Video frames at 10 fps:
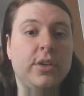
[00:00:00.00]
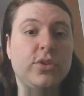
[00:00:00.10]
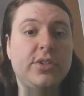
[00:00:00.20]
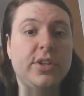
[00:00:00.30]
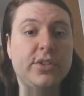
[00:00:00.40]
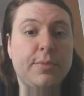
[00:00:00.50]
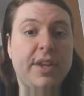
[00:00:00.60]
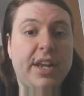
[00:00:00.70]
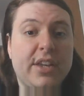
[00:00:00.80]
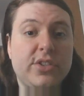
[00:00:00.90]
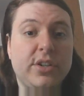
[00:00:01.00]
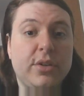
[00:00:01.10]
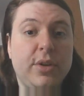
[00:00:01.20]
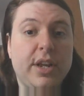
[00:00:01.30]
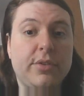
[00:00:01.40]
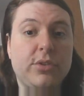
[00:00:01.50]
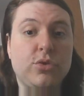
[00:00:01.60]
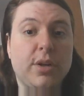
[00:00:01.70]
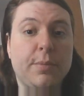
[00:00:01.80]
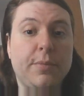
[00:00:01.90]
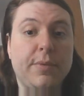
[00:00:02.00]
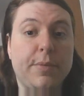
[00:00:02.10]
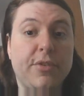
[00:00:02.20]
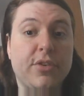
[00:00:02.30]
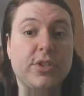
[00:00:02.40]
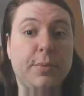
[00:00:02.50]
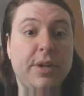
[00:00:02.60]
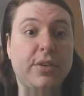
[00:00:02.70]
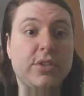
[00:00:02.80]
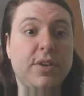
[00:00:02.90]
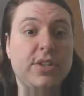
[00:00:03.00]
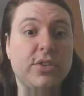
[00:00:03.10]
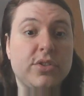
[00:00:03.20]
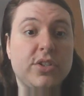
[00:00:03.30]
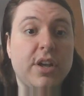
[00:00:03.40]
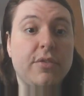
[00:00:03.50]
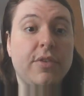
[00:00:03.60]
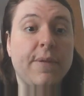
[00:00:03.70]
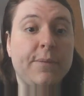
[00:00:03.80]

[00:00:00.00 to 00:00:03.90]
John tells him that he has to clean out the trunk before somebody else finds their stuff.